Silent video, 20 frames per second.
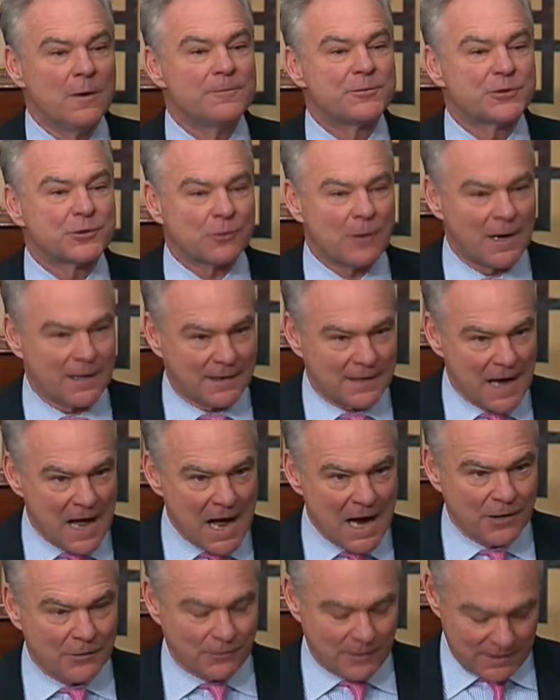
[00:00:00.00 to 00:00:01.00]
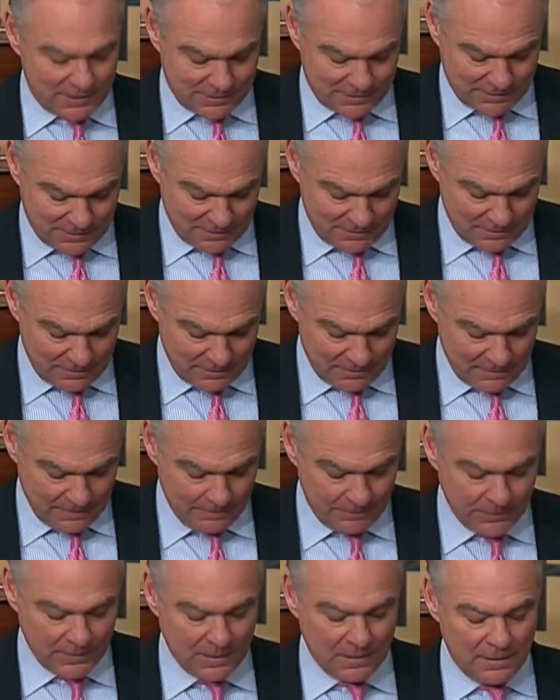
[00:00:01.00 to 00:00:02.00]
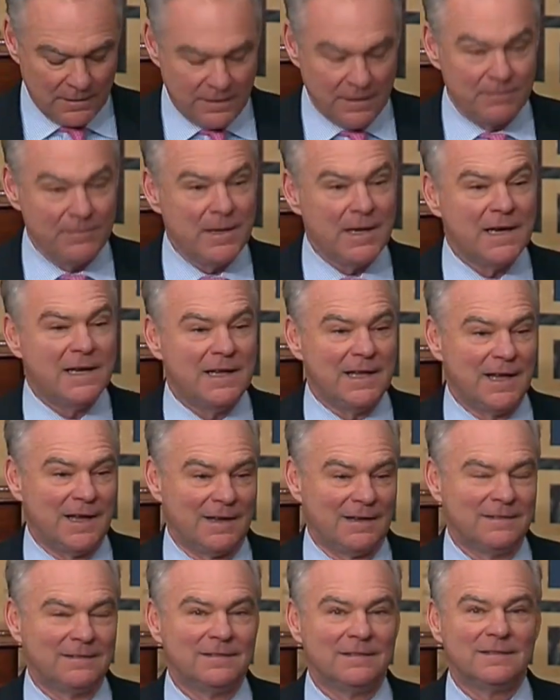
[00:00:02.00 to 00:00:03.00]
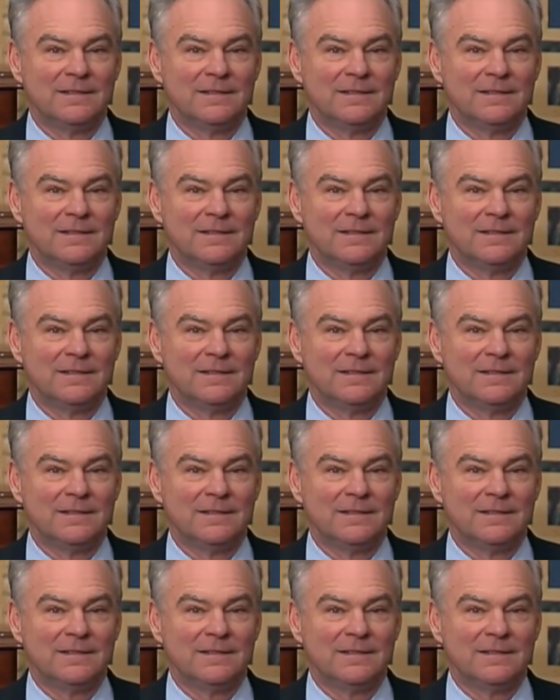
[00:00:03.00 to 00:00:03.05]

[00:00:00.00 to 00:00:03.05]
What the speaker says: obstruct Congress, the media,